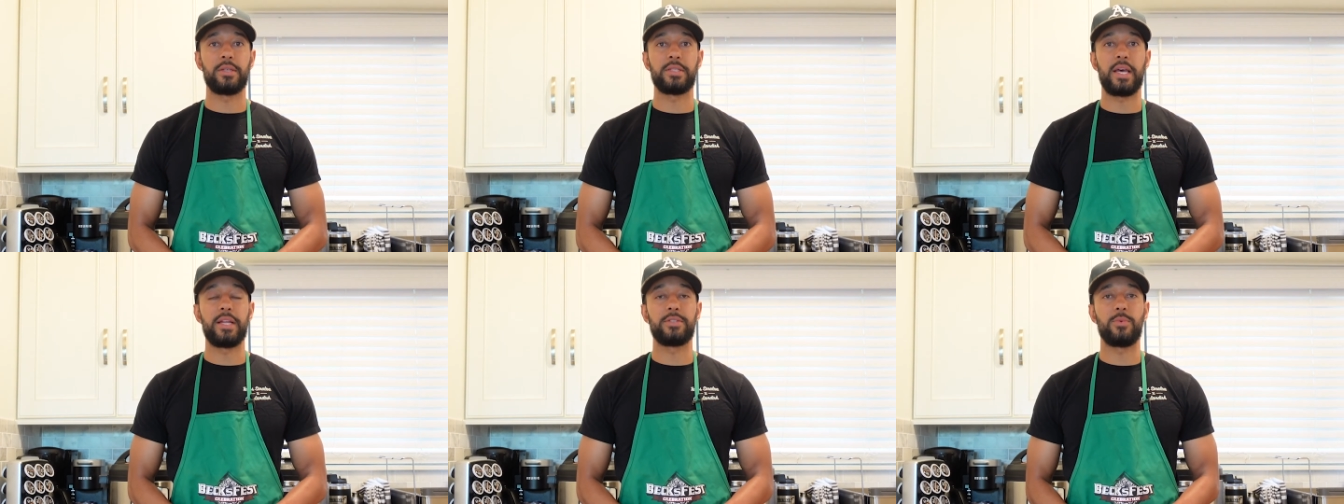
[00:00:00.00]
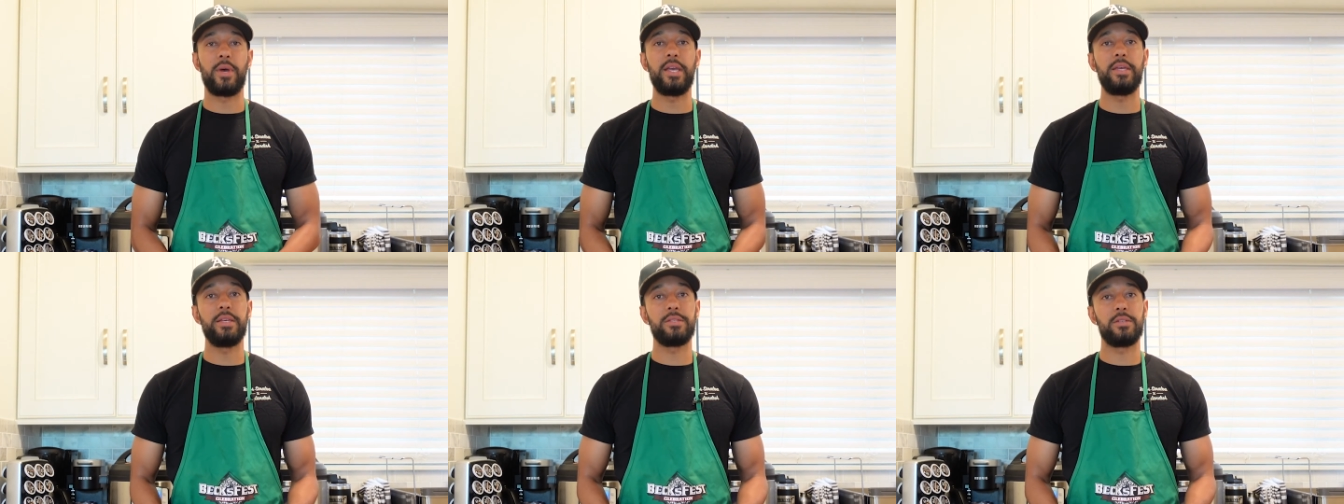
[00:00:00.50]
is that it's way
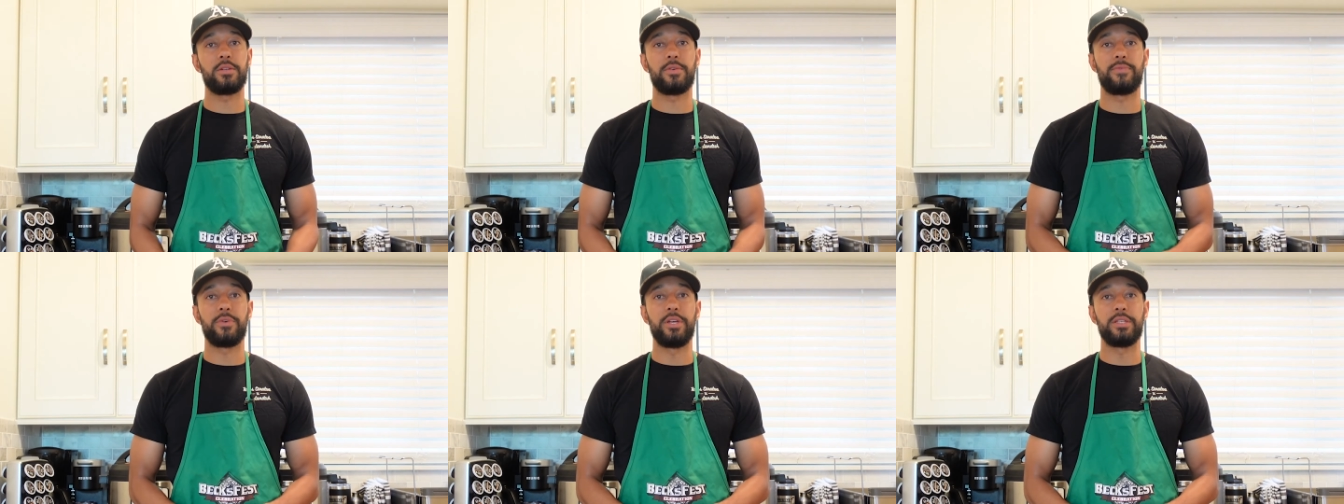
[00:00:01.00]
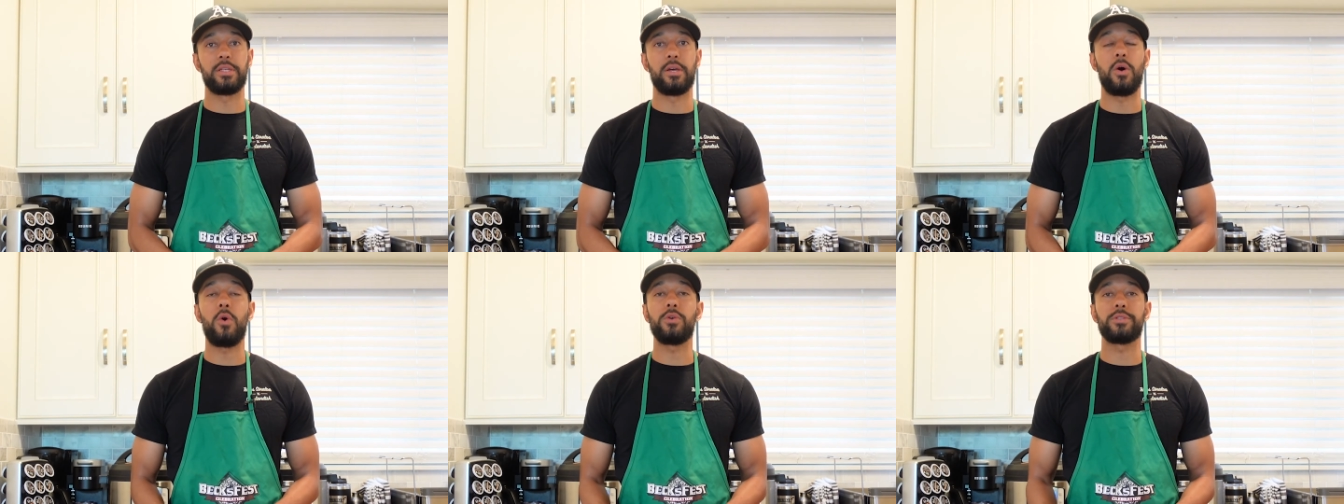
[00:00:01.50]
easier to freeze and it
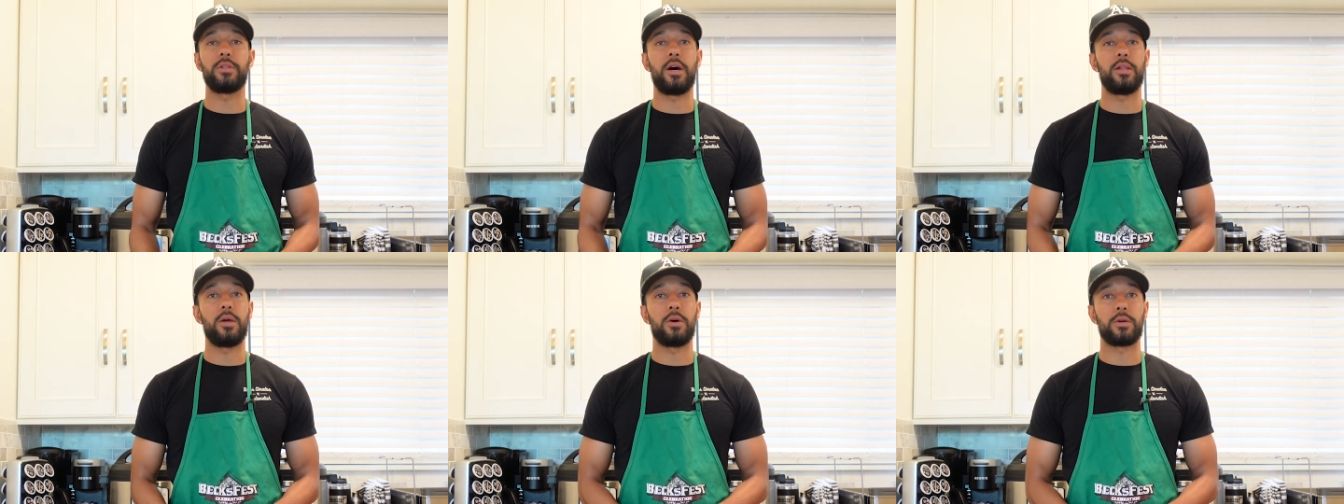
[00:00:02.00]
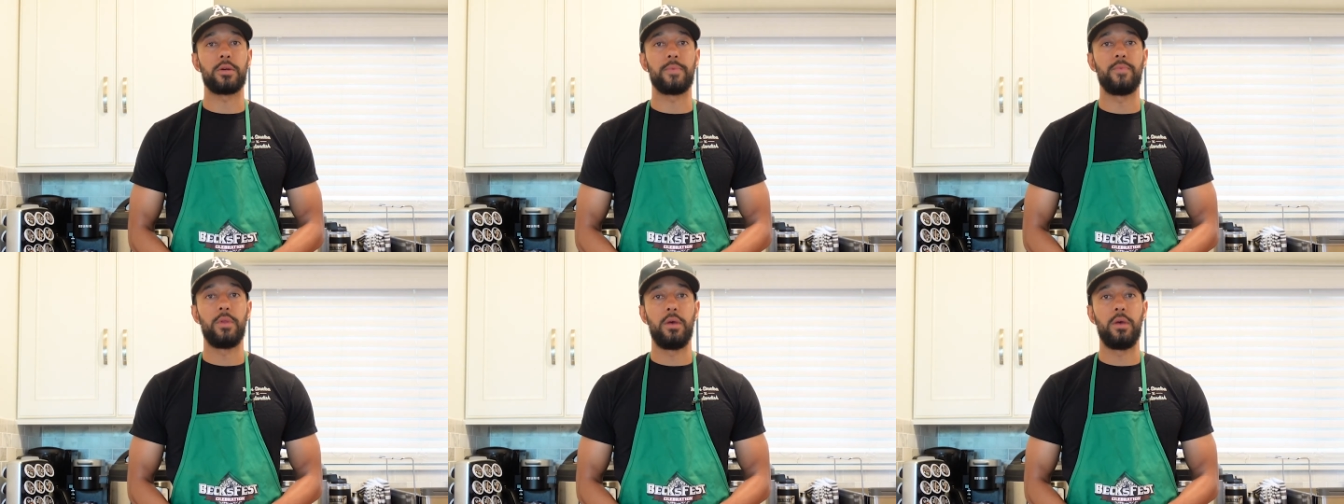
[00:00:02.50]
holds a lot longer.